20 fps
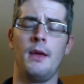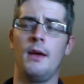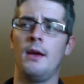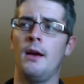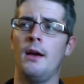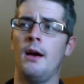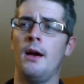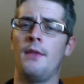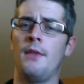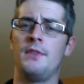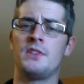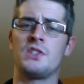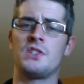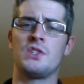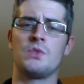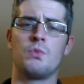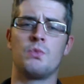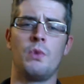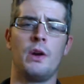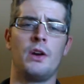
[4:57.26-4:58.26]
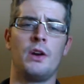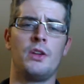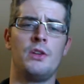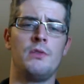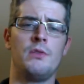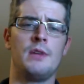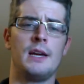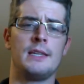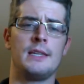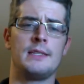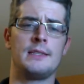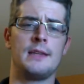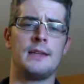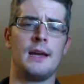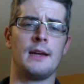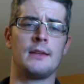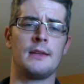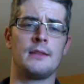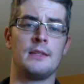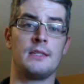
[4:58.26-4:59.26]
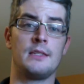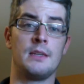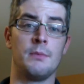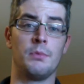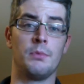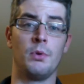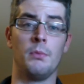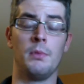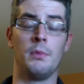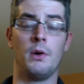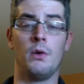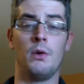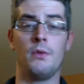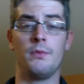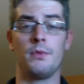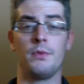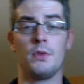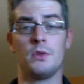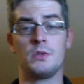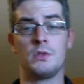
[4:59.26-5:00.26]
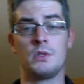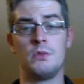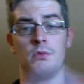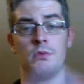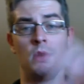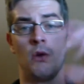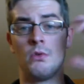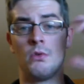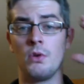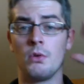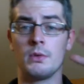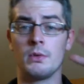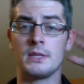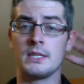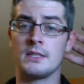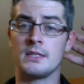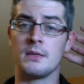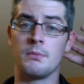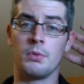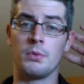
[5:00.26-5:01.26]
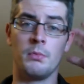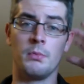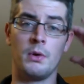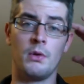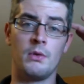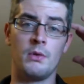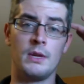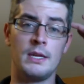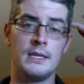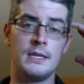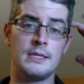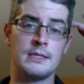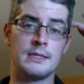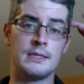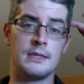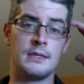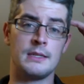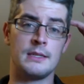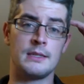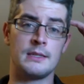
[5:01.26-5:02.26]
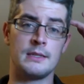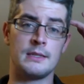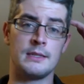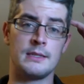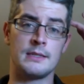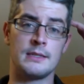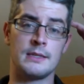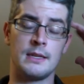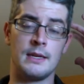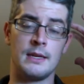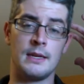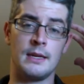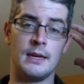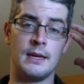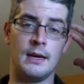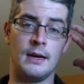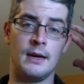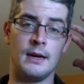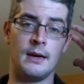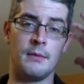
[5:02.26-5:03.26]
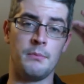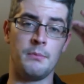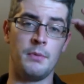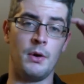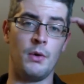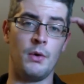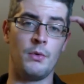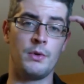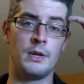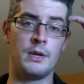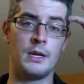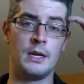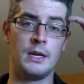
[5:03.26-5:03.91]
Uh, this is where you dissect the temporal bone. For those of you who don't know what the temporal bone is, it is a uh, bone